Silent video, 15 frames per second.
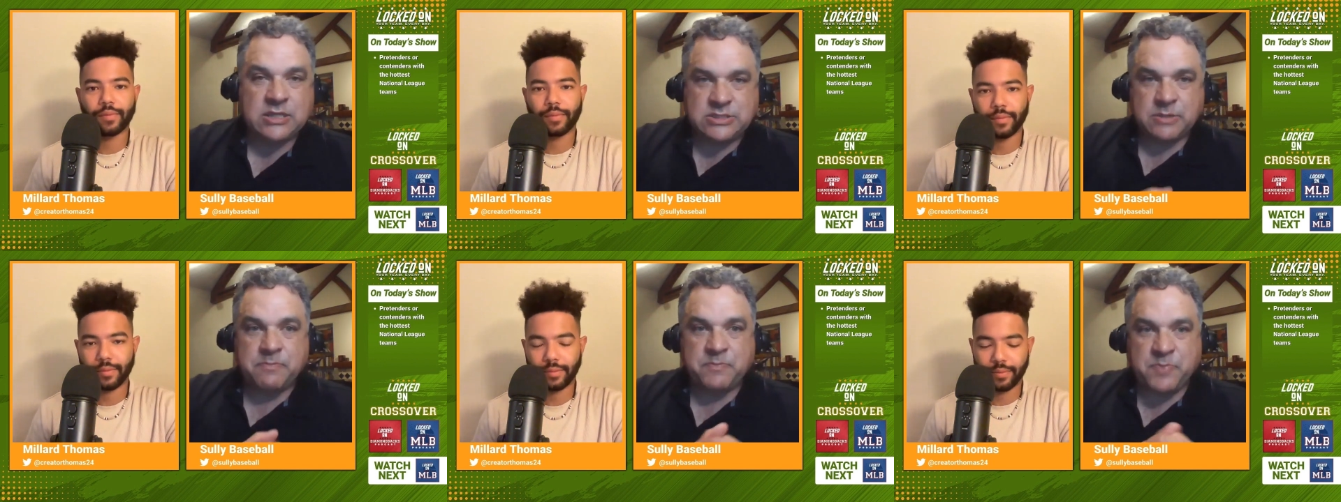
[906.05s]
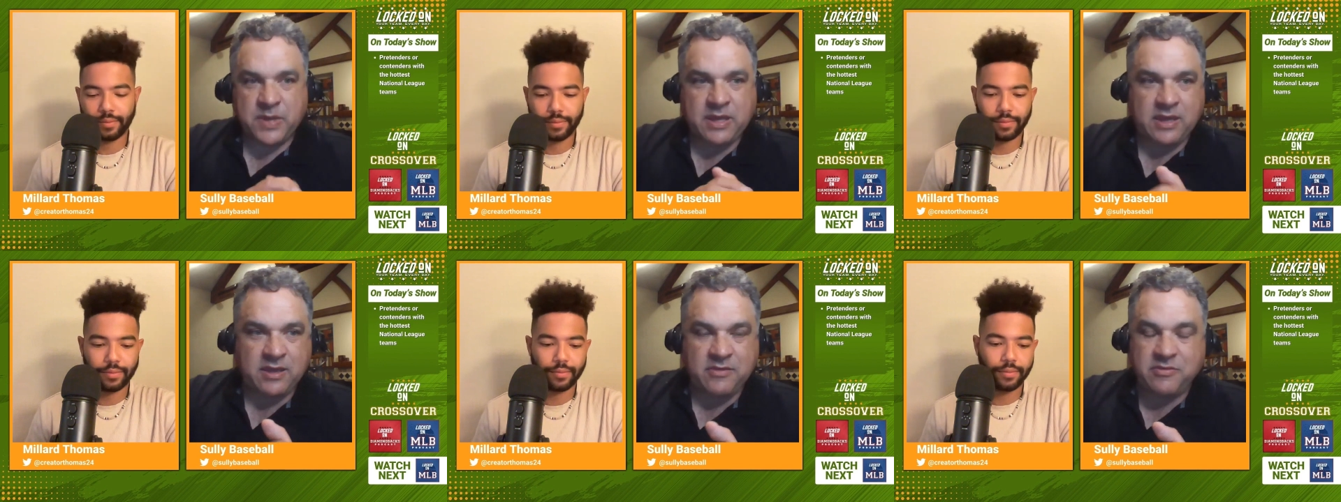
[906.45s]
Speaker 1: to
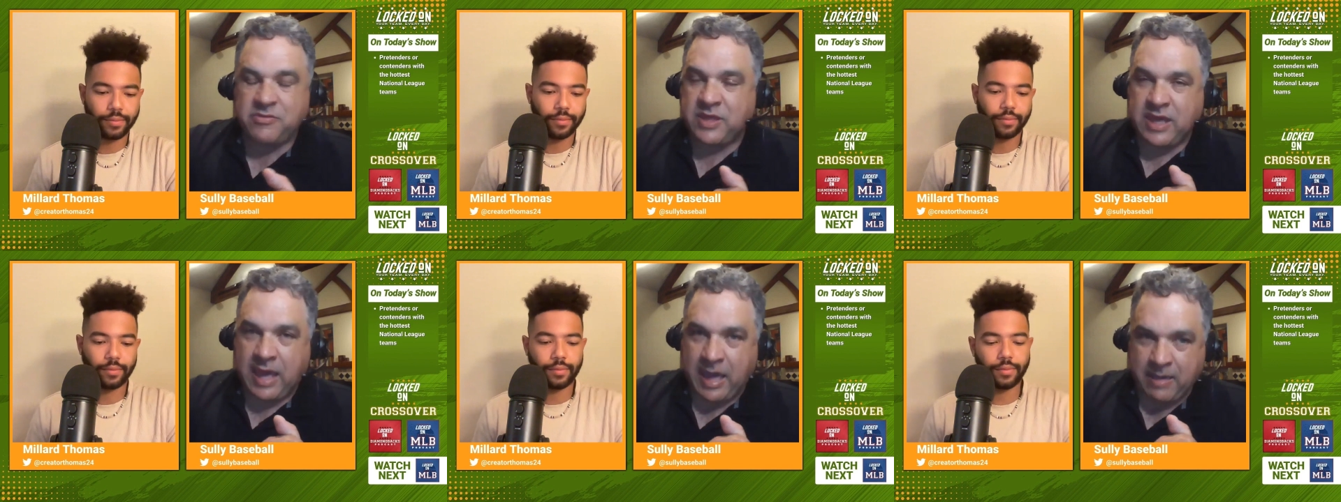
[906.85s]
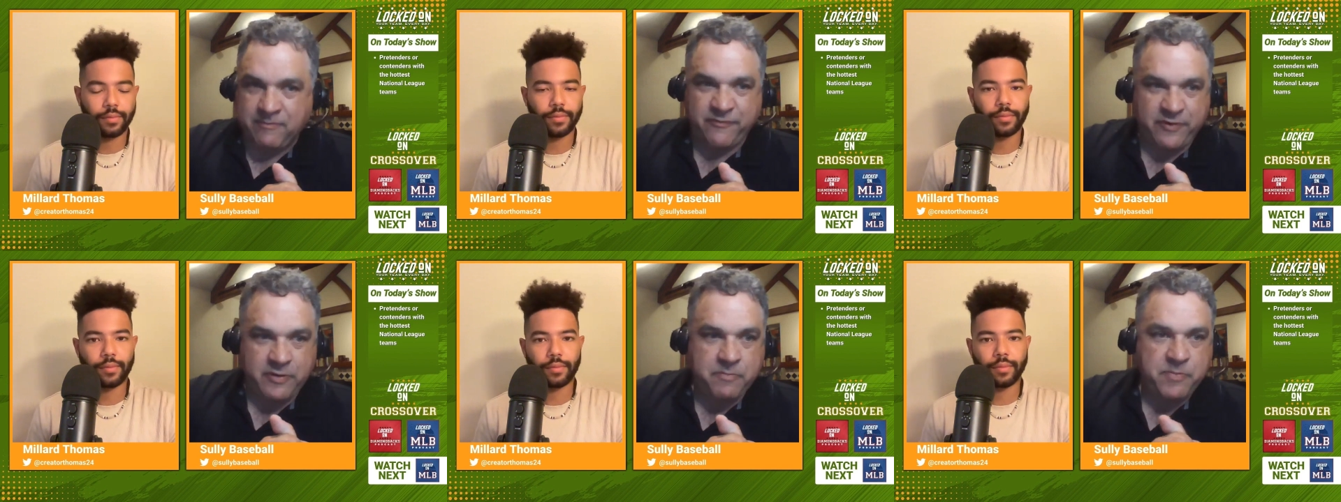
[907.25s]
be the
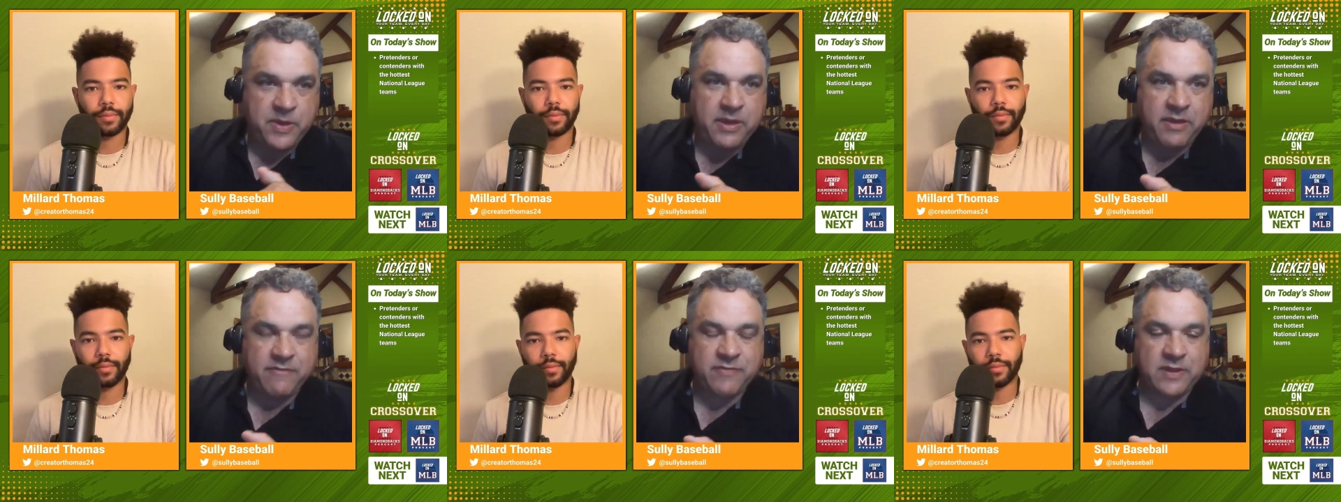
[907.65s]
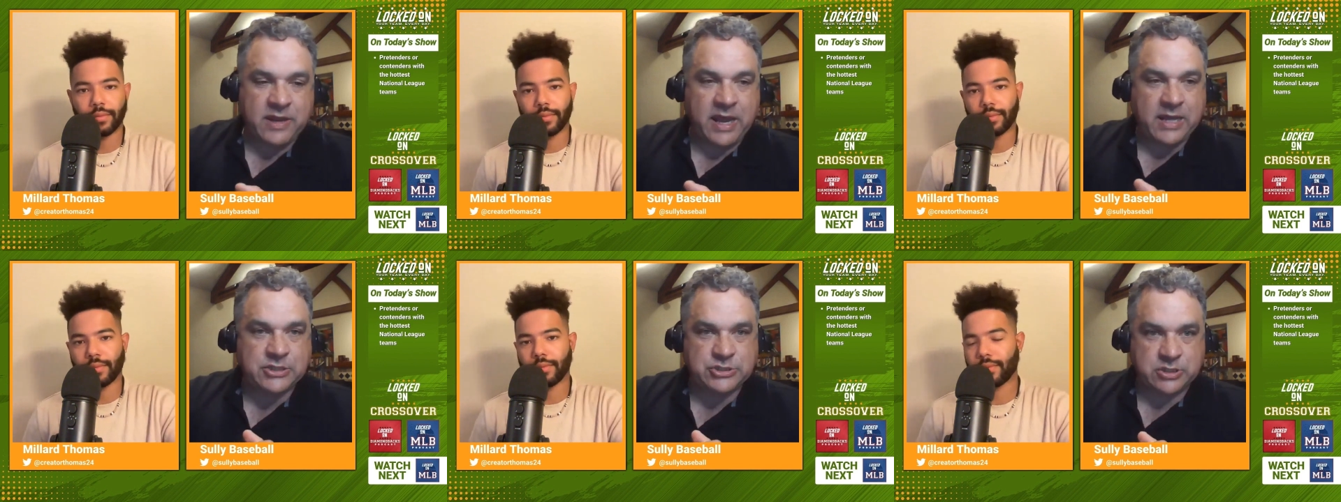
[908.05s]
M V P of the
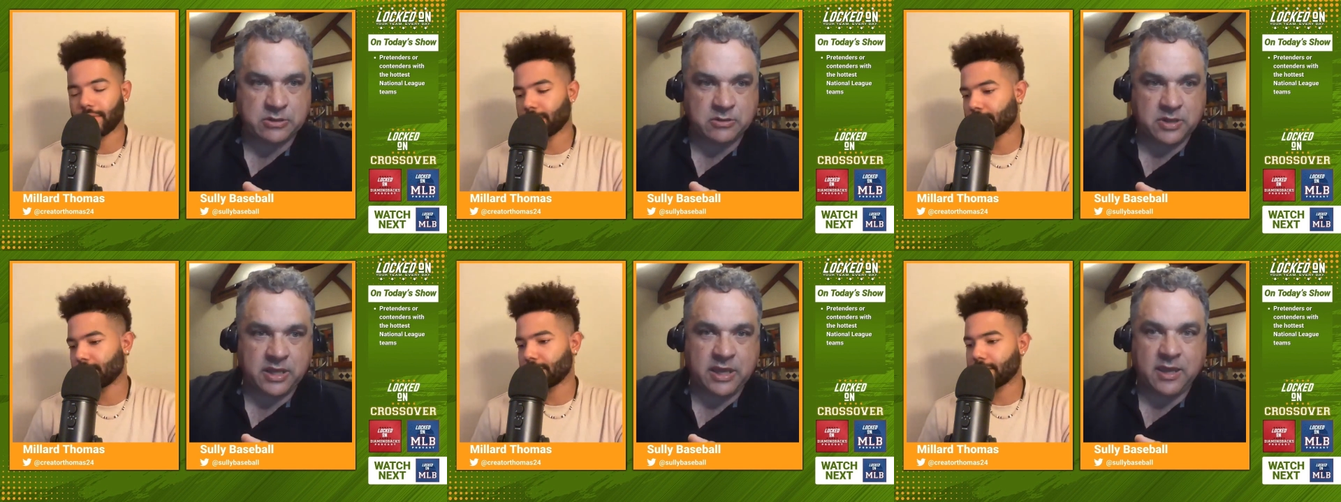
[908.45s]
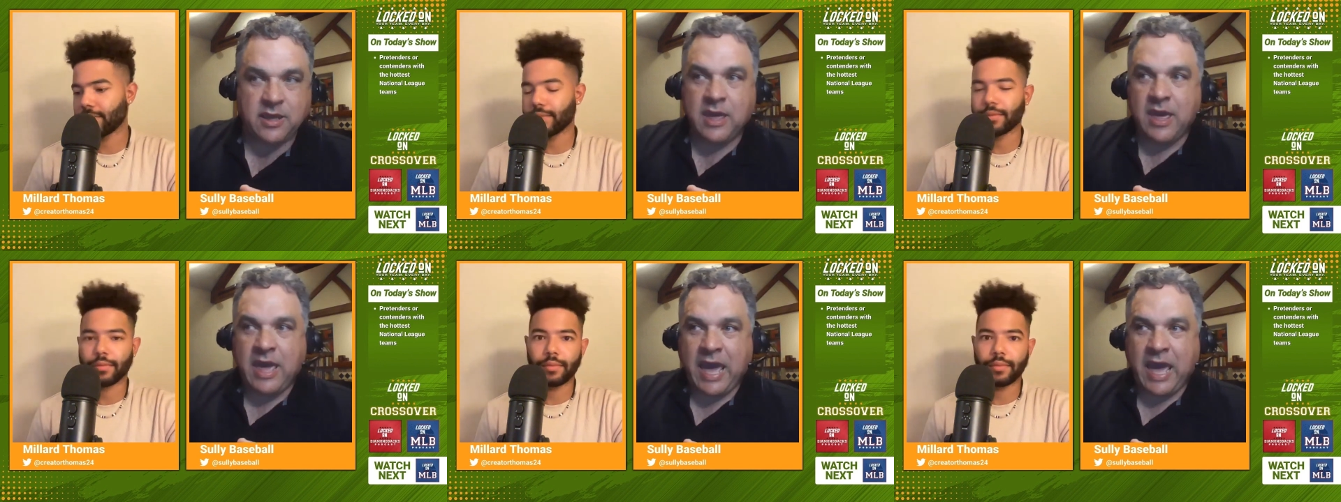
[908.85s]
National League,